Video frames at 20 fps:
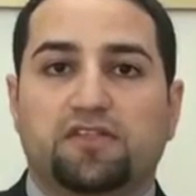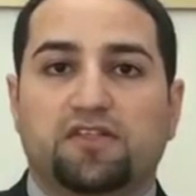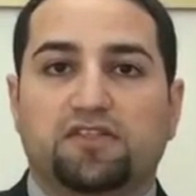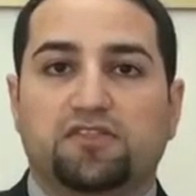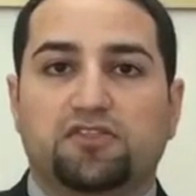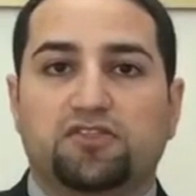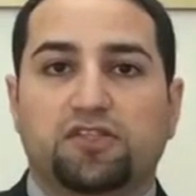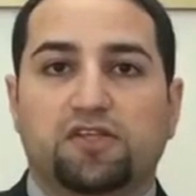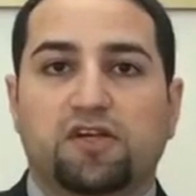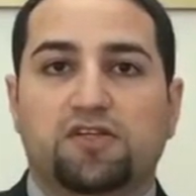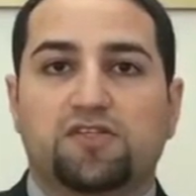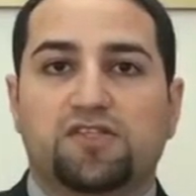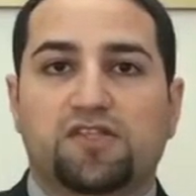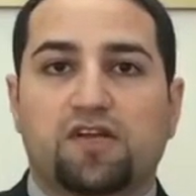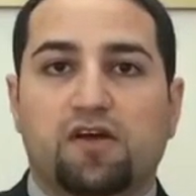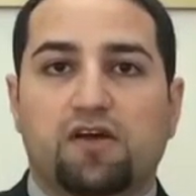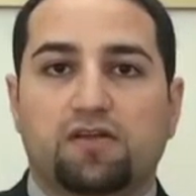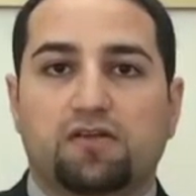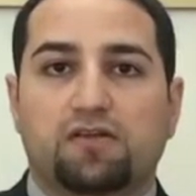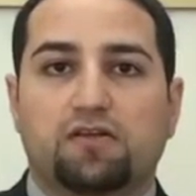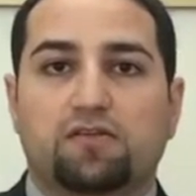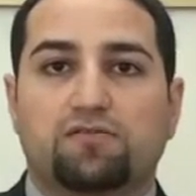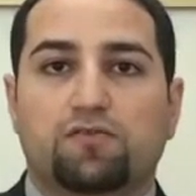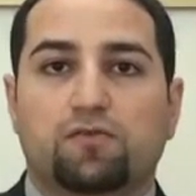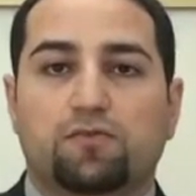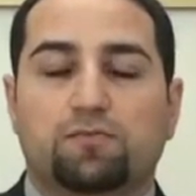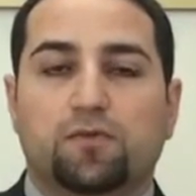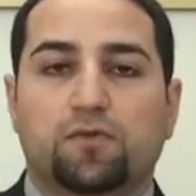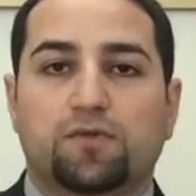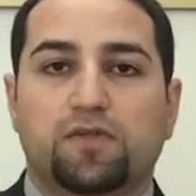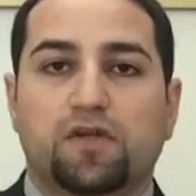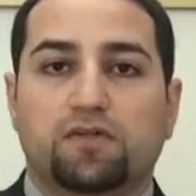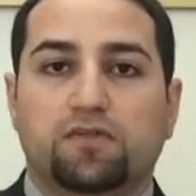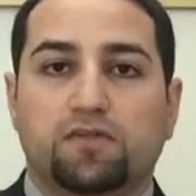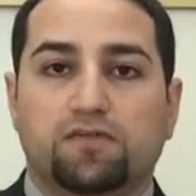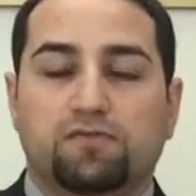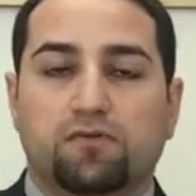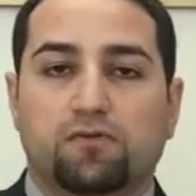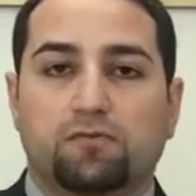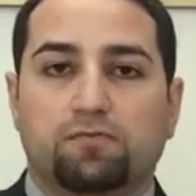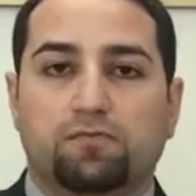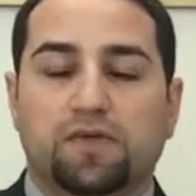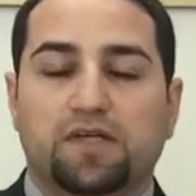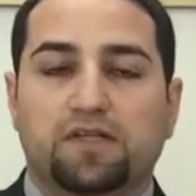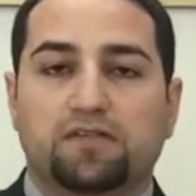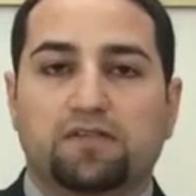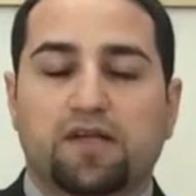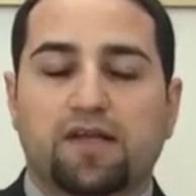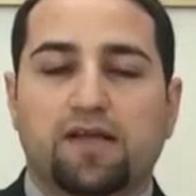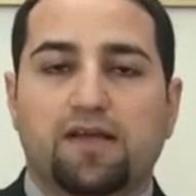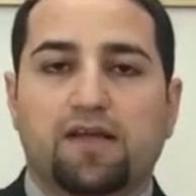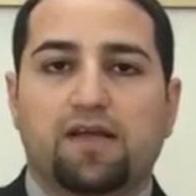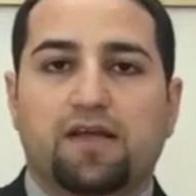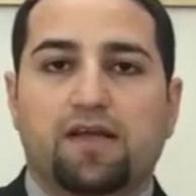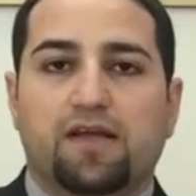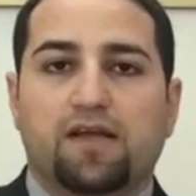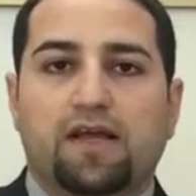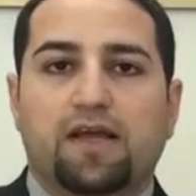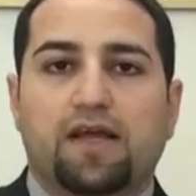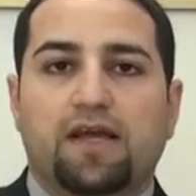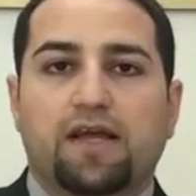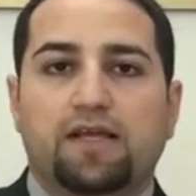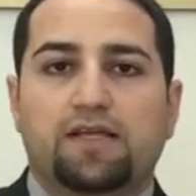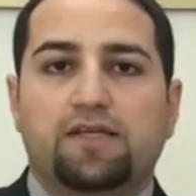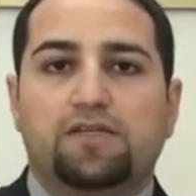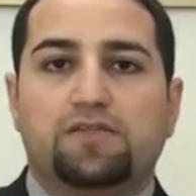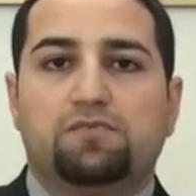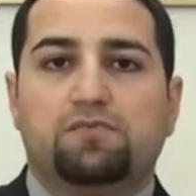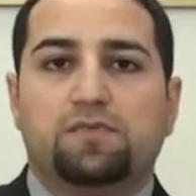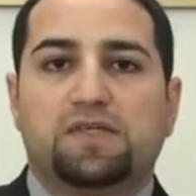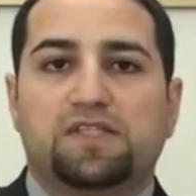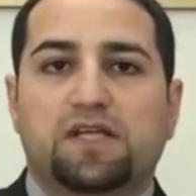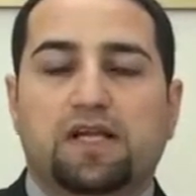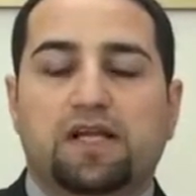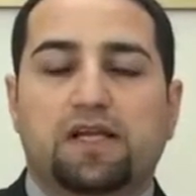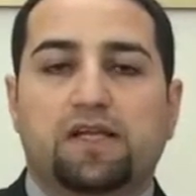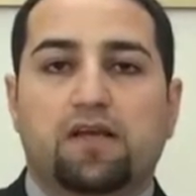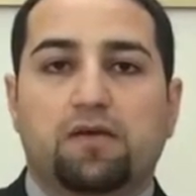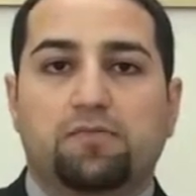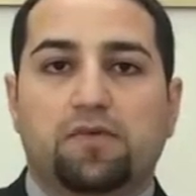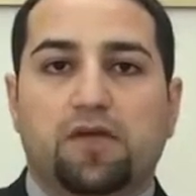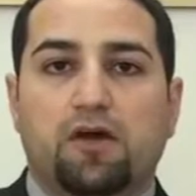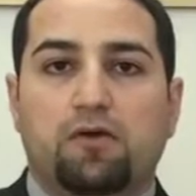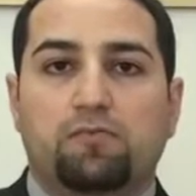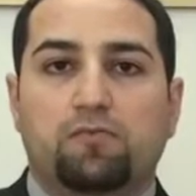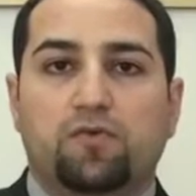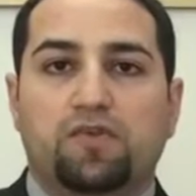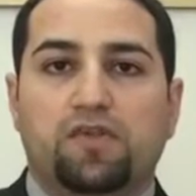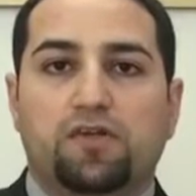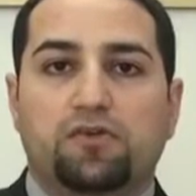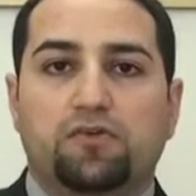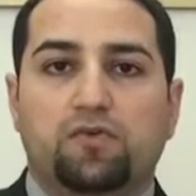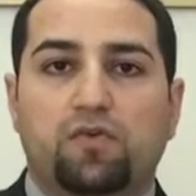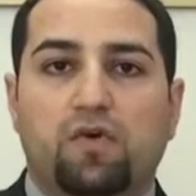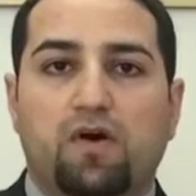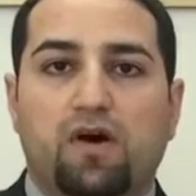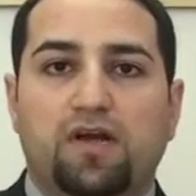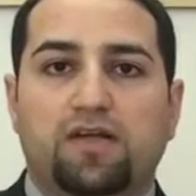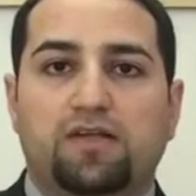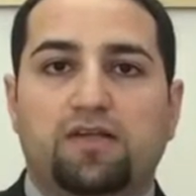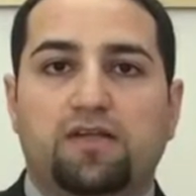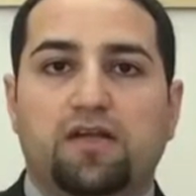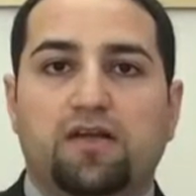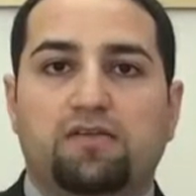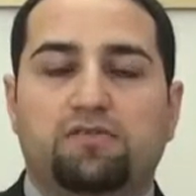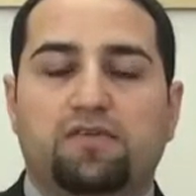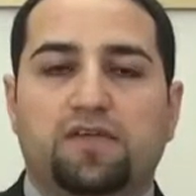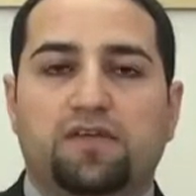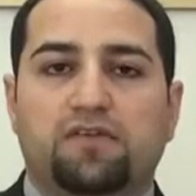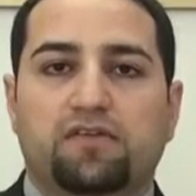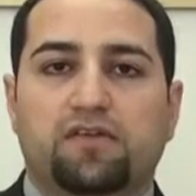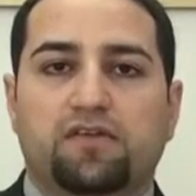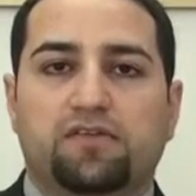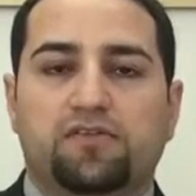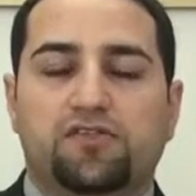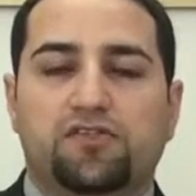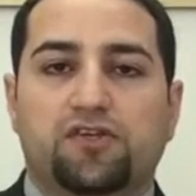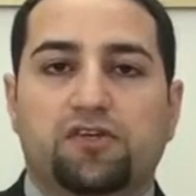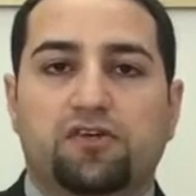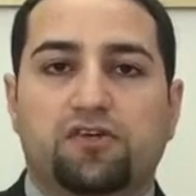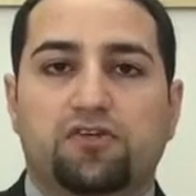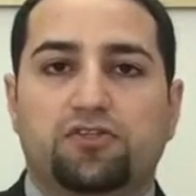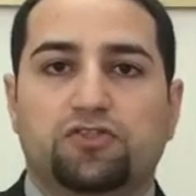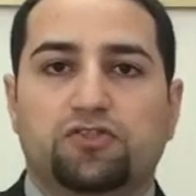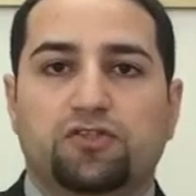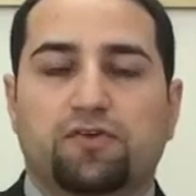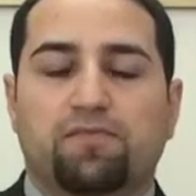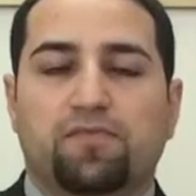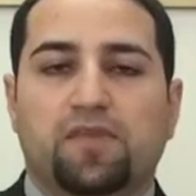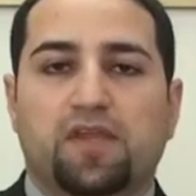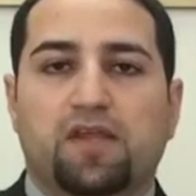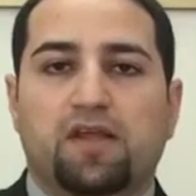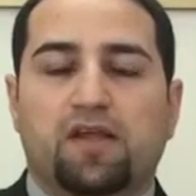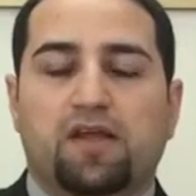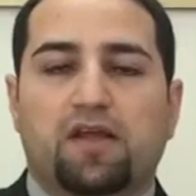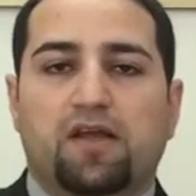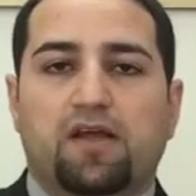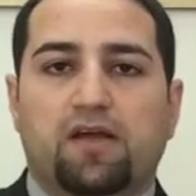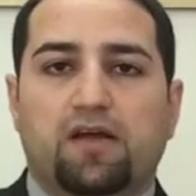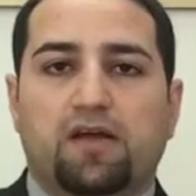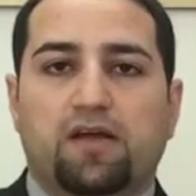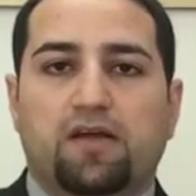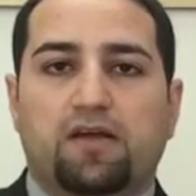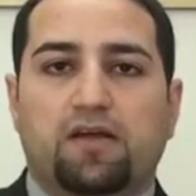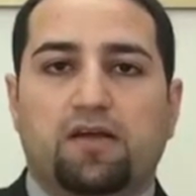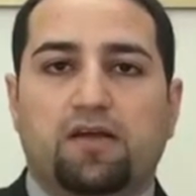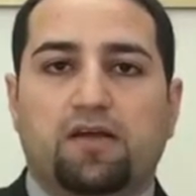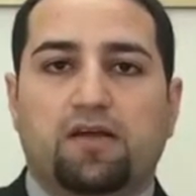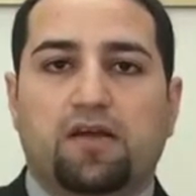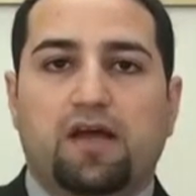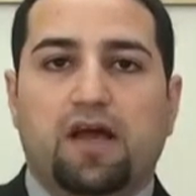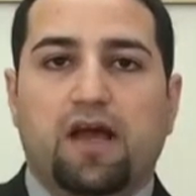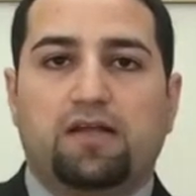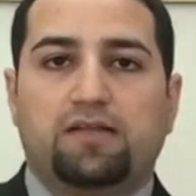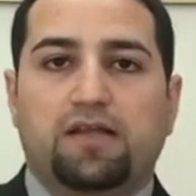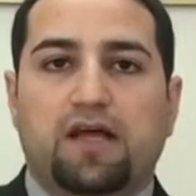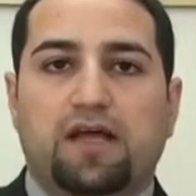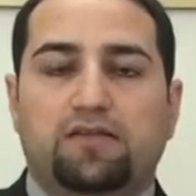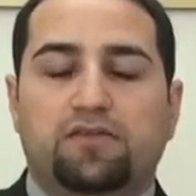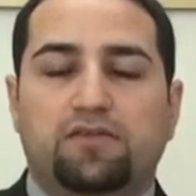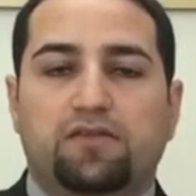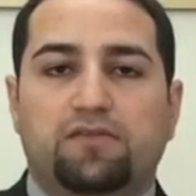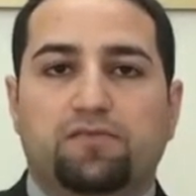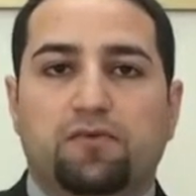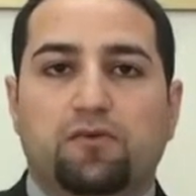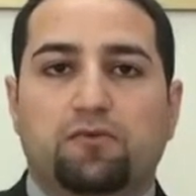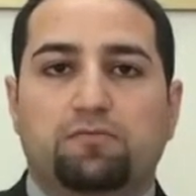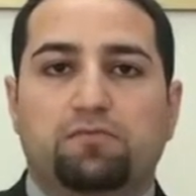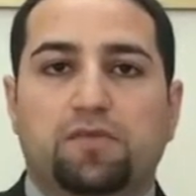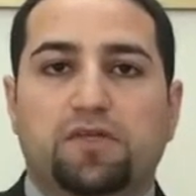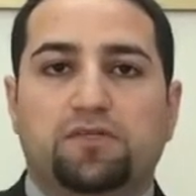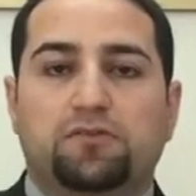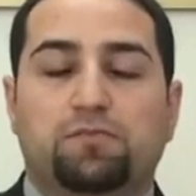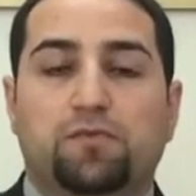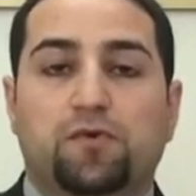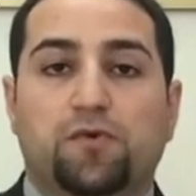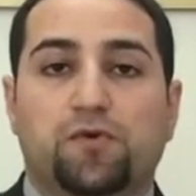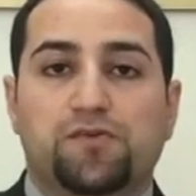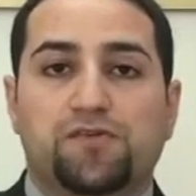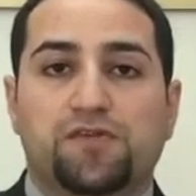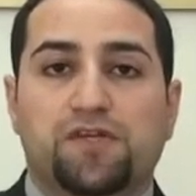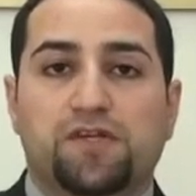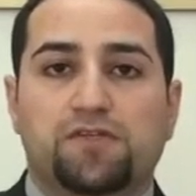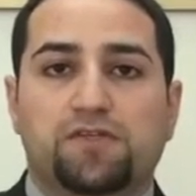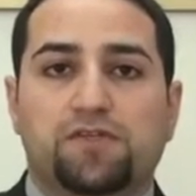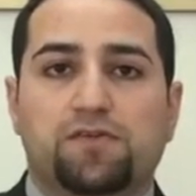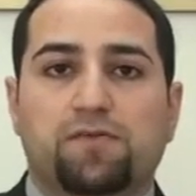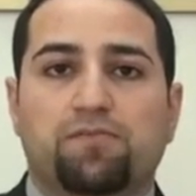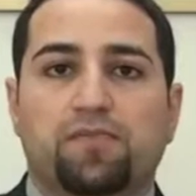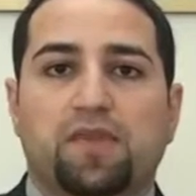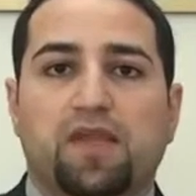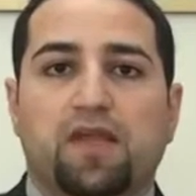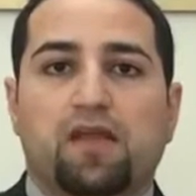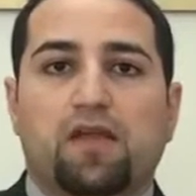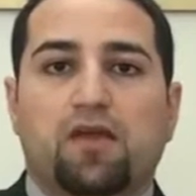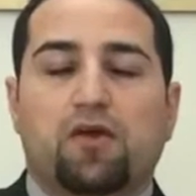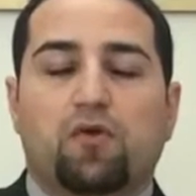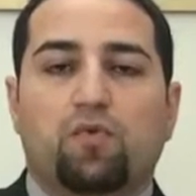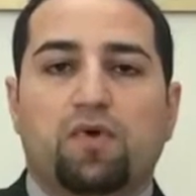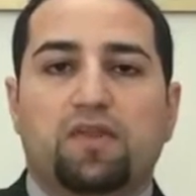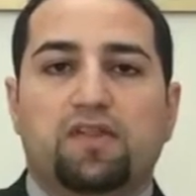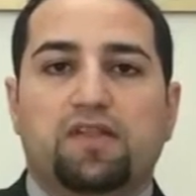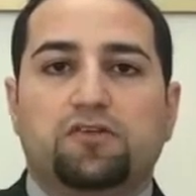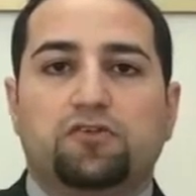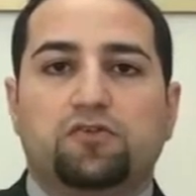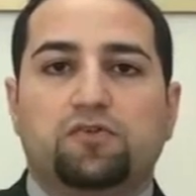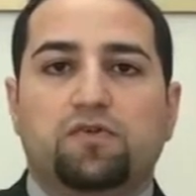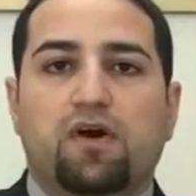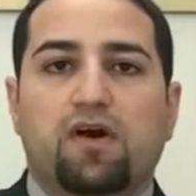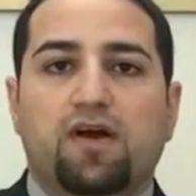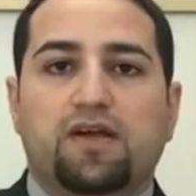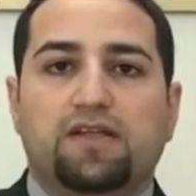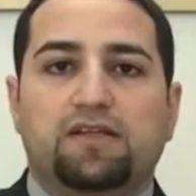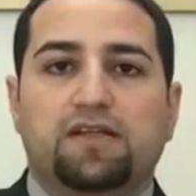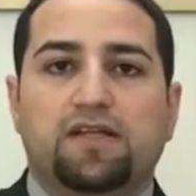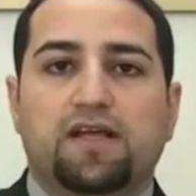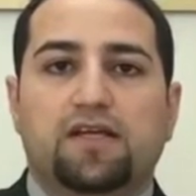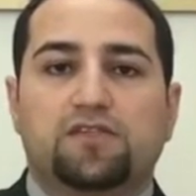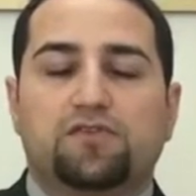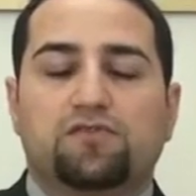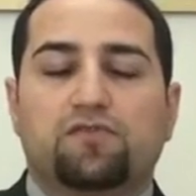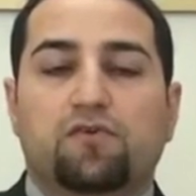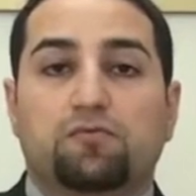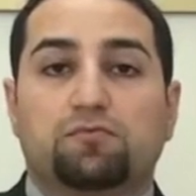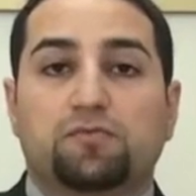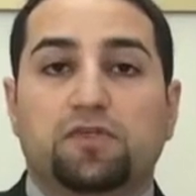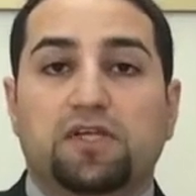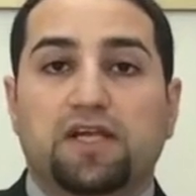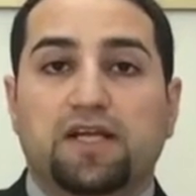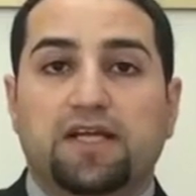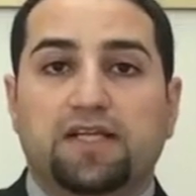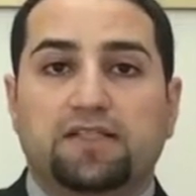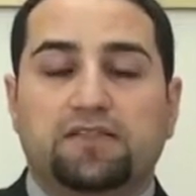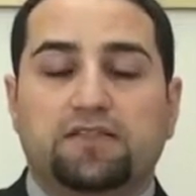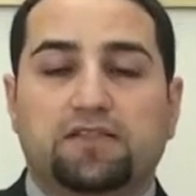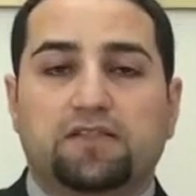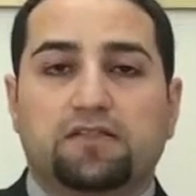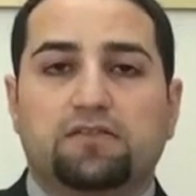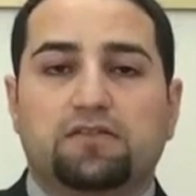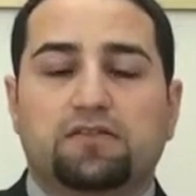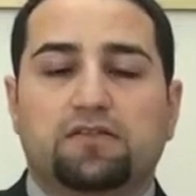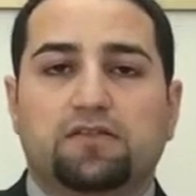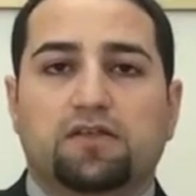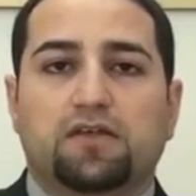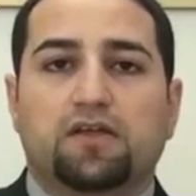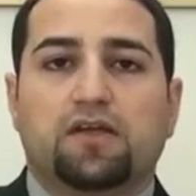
traditional cycle for product development is basically coming up with the new idea via the research and development process. When the new idea is formulated,